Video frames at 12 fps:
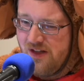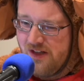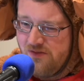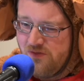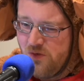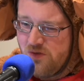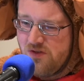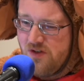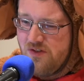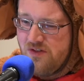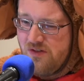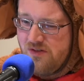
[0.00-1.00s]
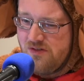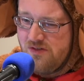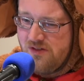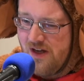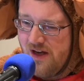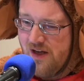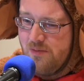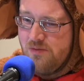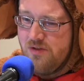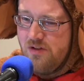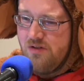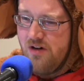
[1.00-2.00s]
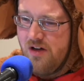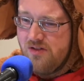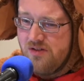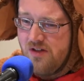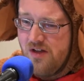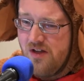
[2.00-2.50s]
4 service times across